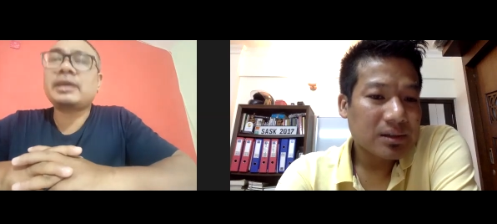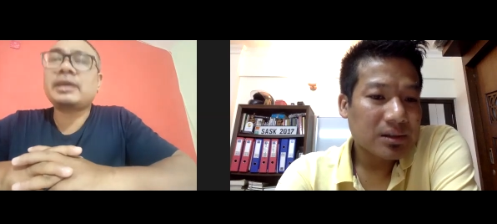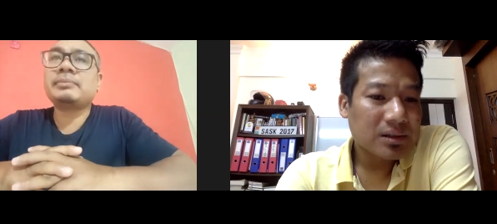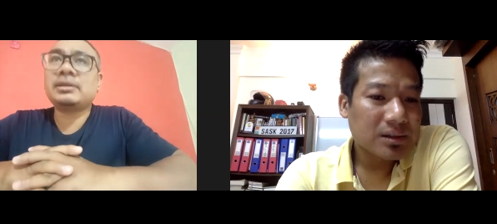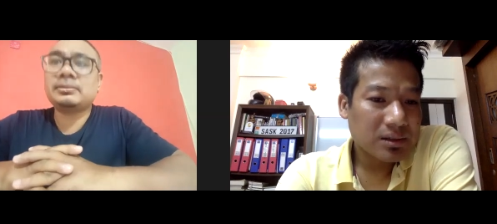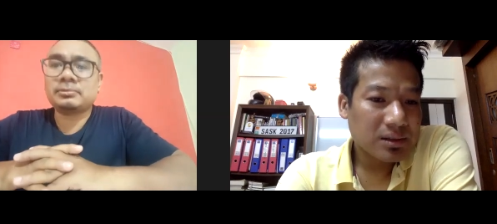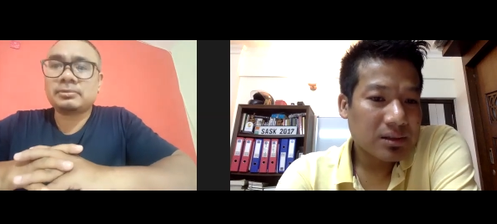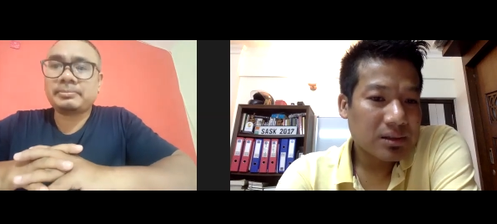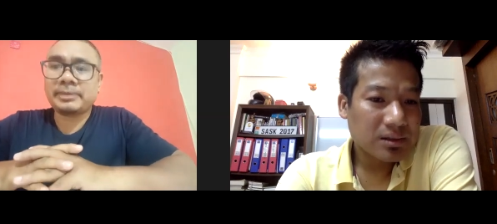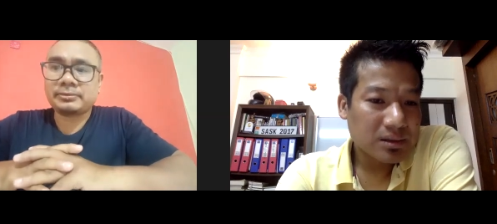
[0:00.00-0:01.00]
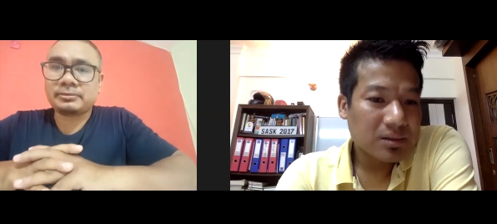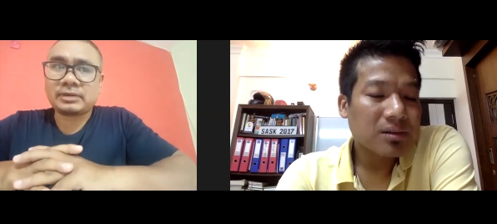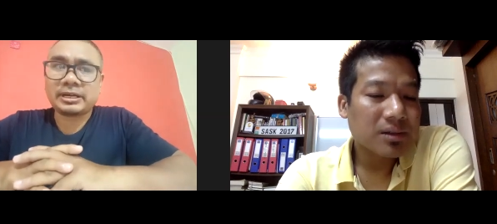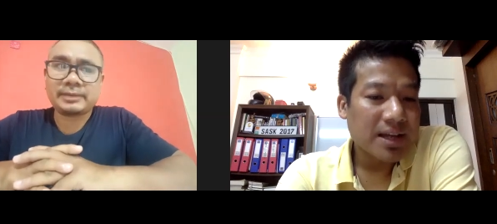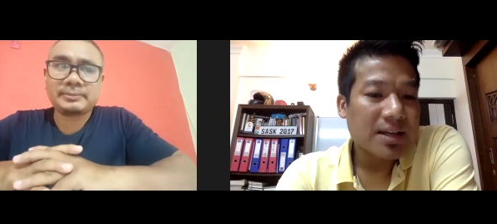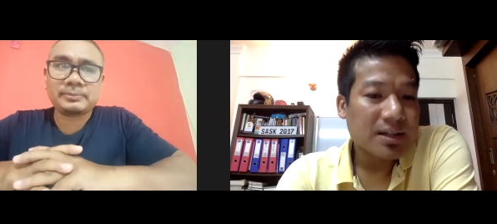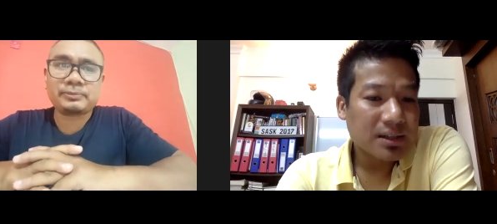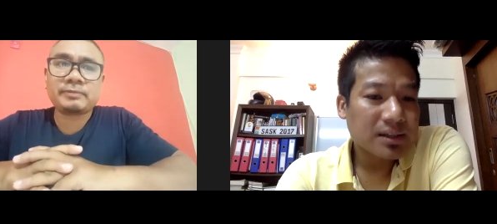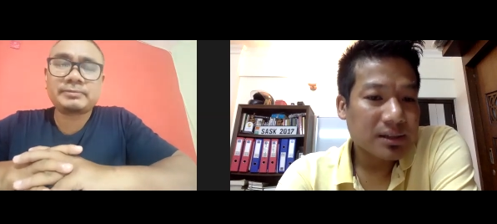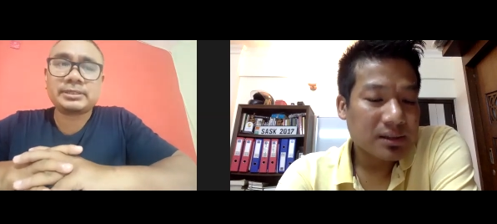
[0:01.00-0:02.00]
Speaker 1: mla bhuban pegu i have
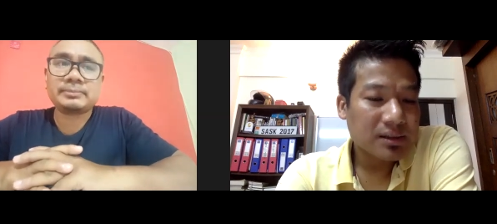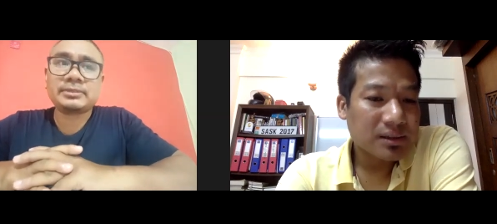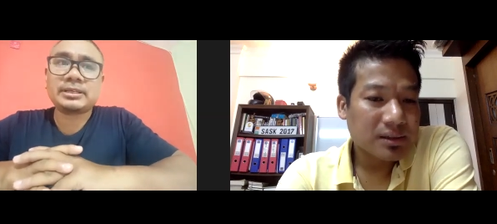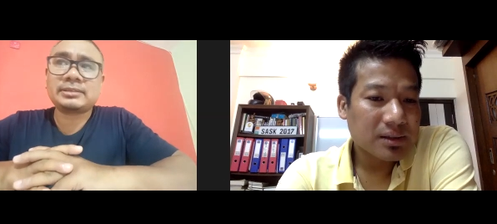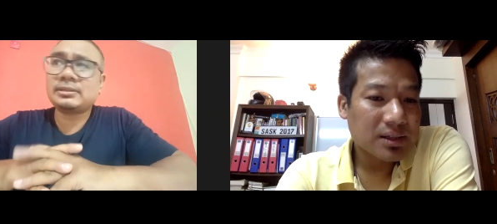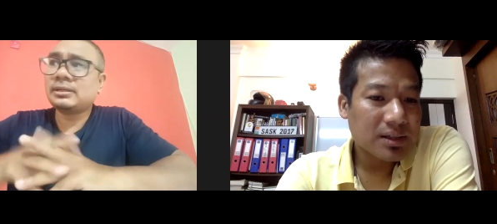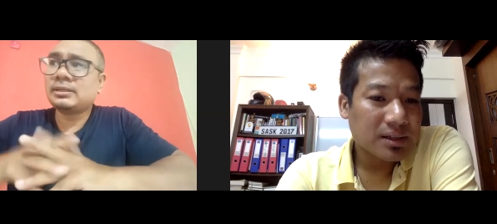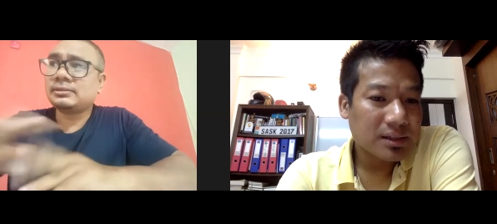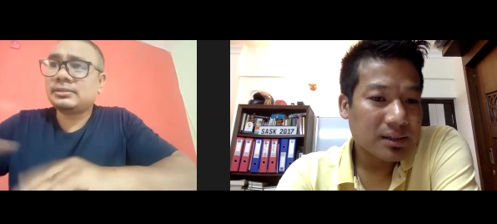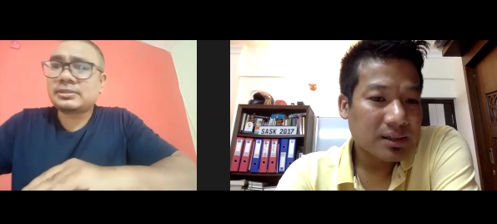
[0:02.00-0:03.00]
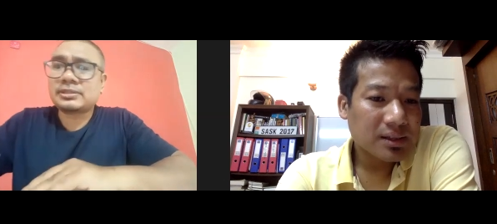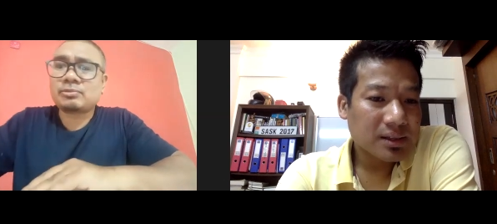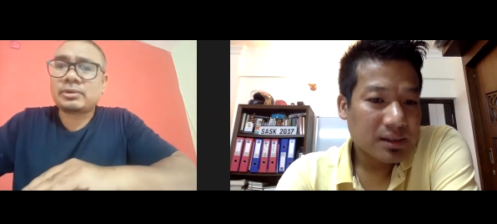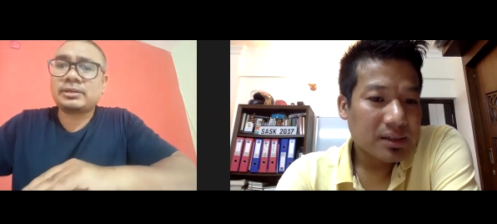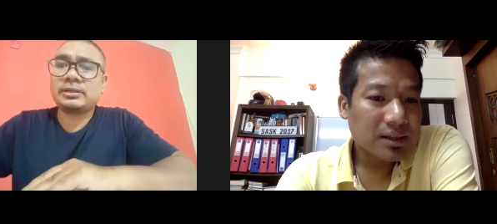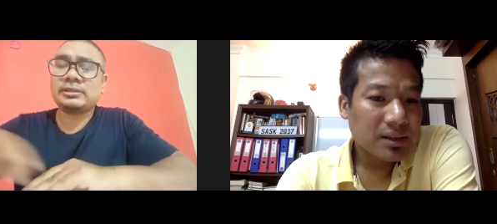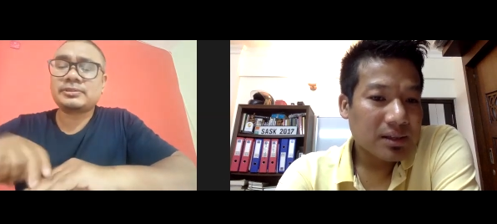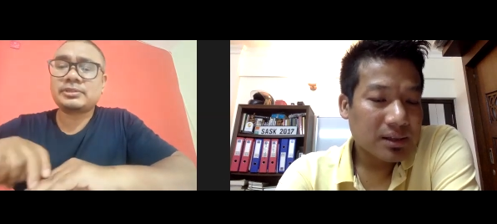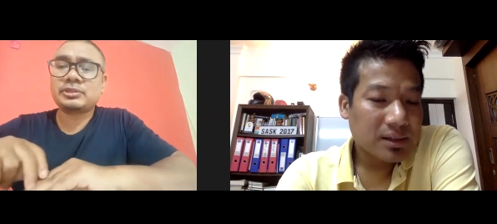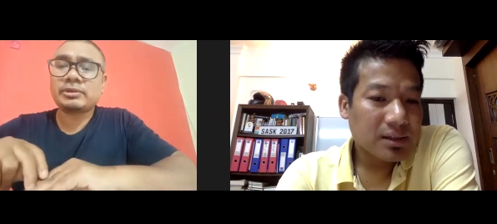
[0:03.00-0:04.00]
informed him that this is what the
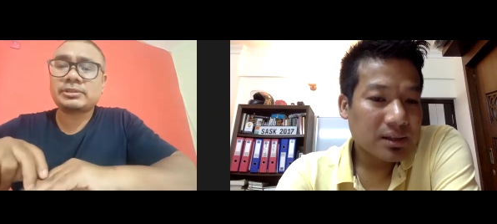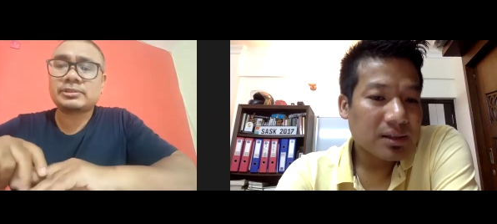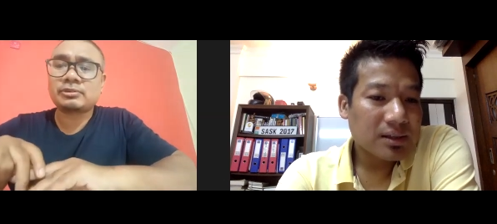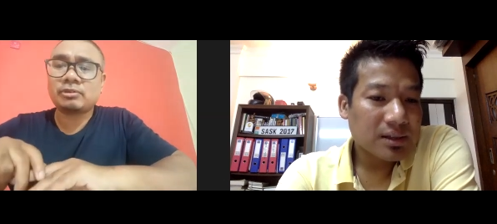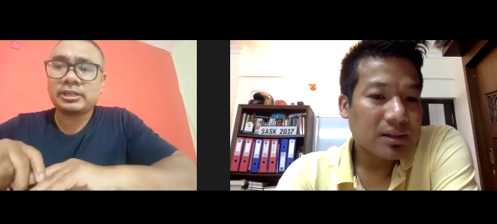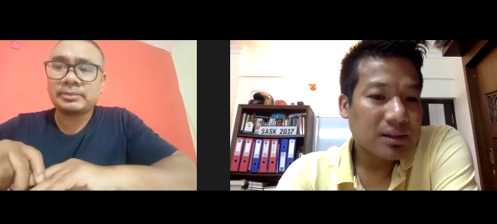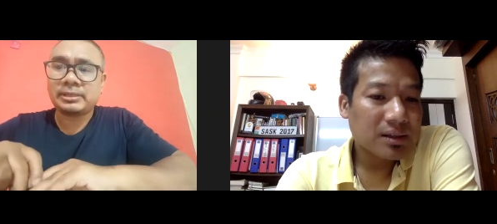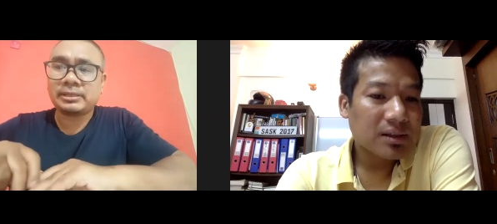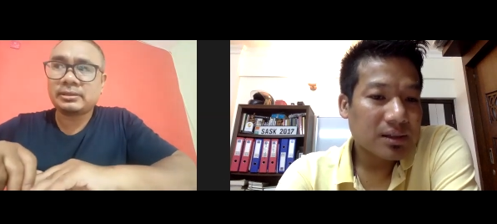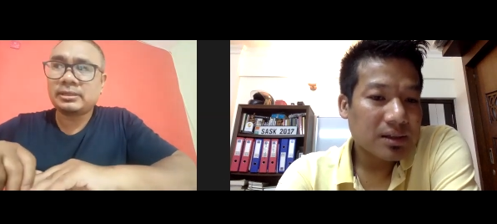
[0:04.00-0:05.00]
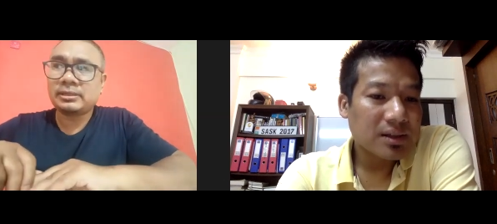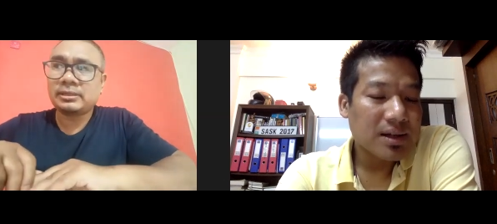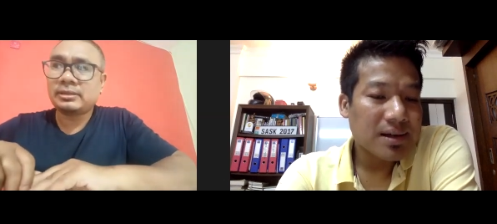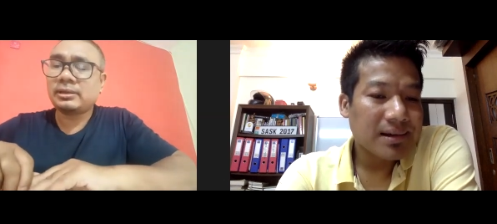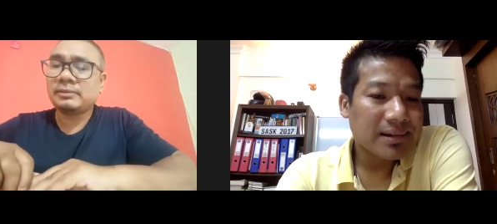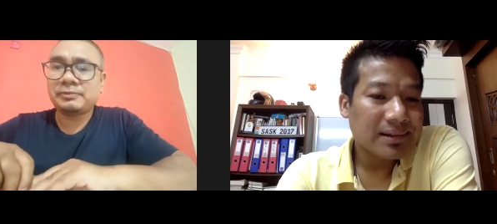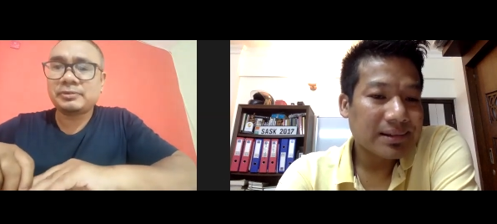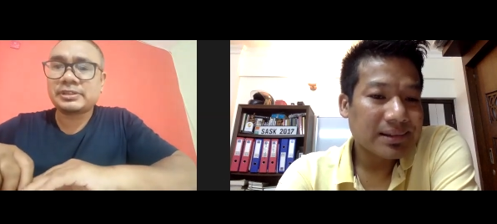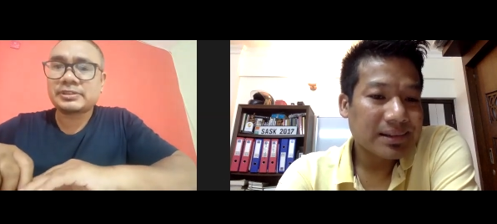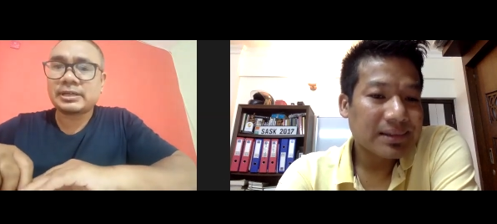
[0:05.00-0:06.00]
situation is going to be yeah. in
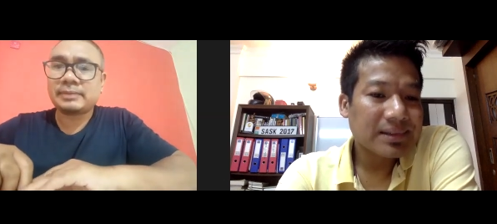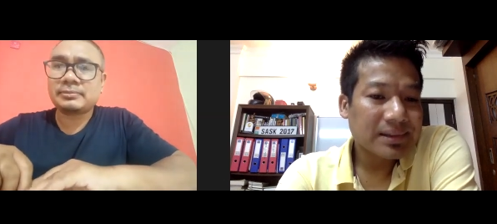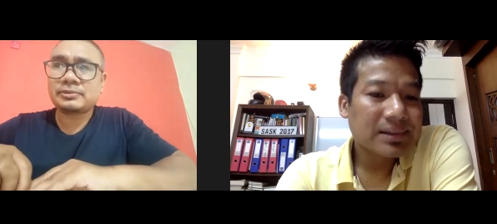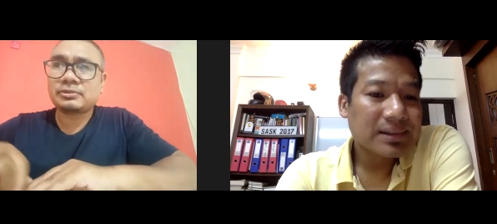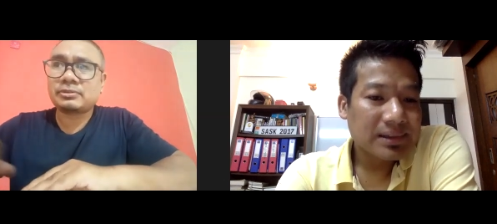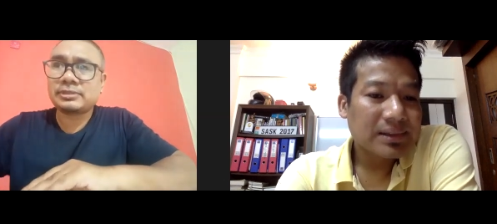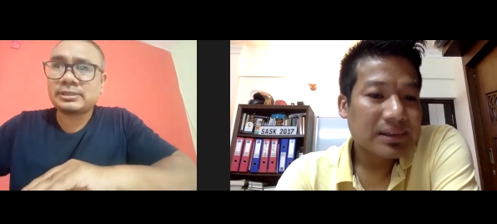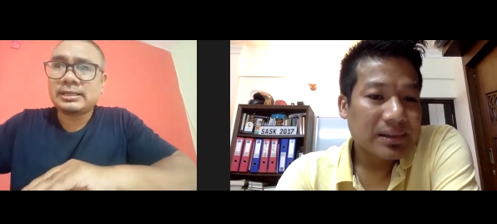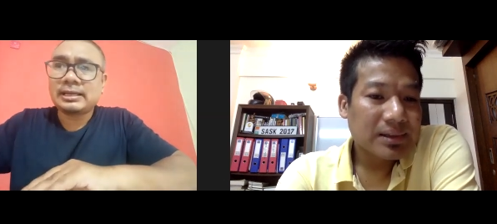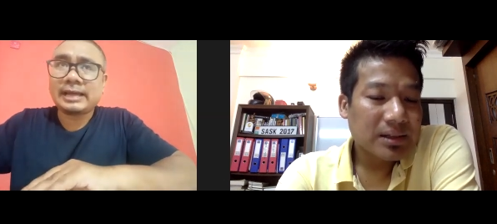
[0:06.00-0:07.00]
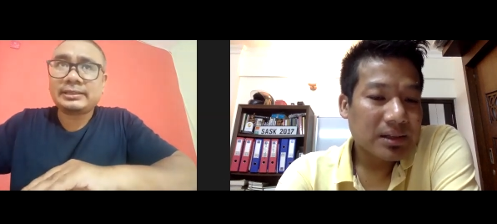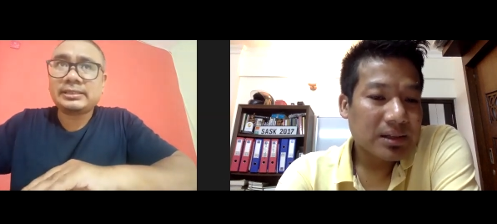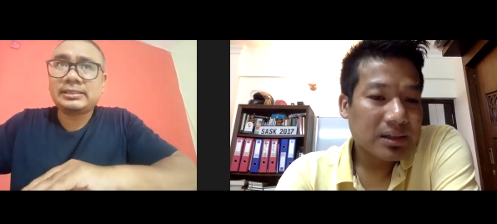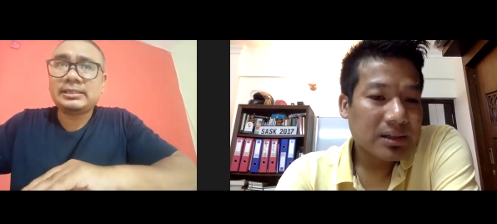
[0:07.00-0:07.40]
few days time so i think he